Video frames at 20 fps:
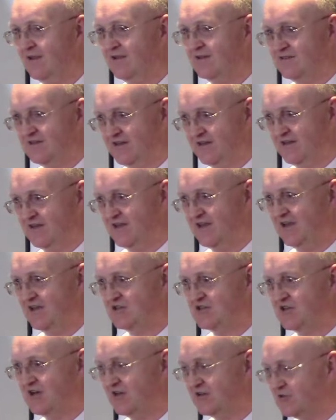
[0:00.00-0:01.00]

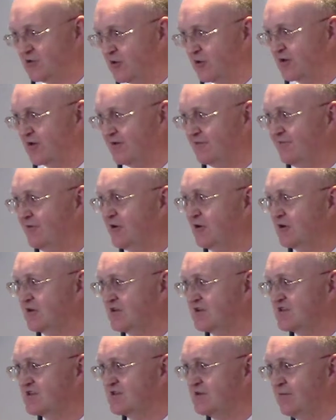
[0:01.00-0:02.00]
dedication and total
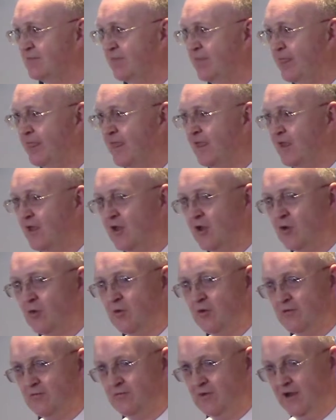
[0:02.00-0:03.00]
focus.
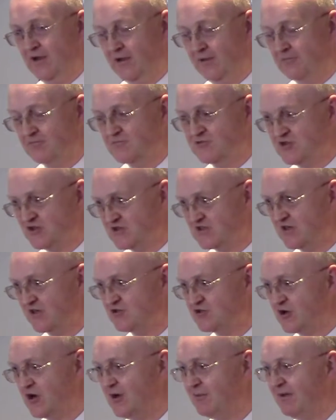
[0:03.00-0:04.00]
Just a
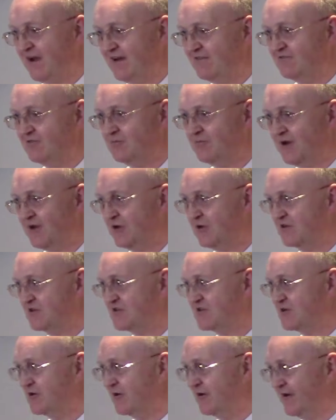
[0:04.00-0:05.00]
drawback from my own
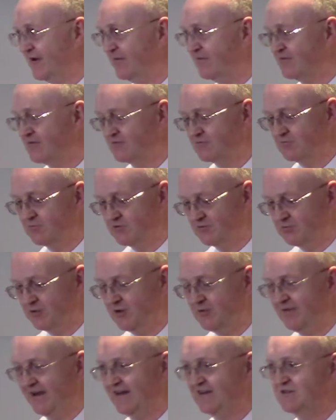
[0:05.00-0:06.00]
story,
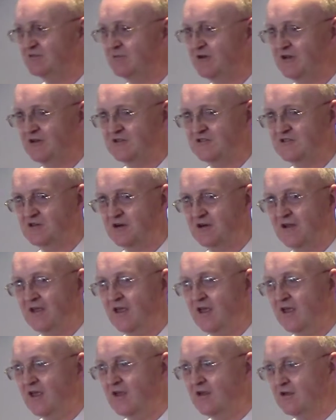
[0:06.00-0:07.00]
pull back to my own story.
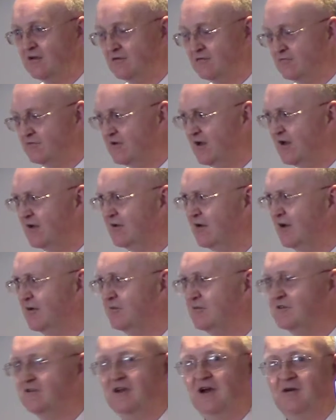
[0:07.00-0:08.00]
How
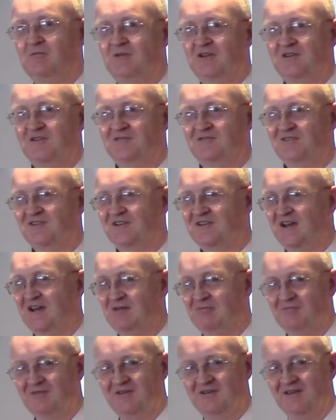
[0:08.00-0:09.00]
am I doing for
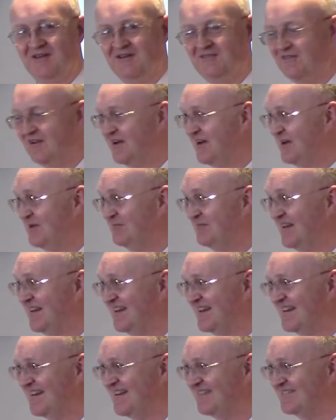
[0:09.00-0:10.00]
time? Have I got a
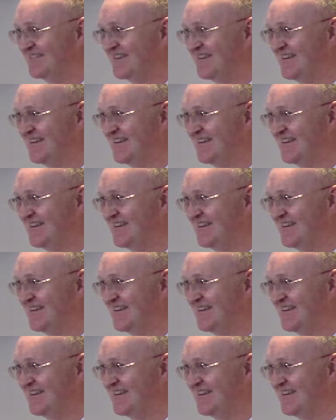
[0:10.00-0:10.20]
minute left?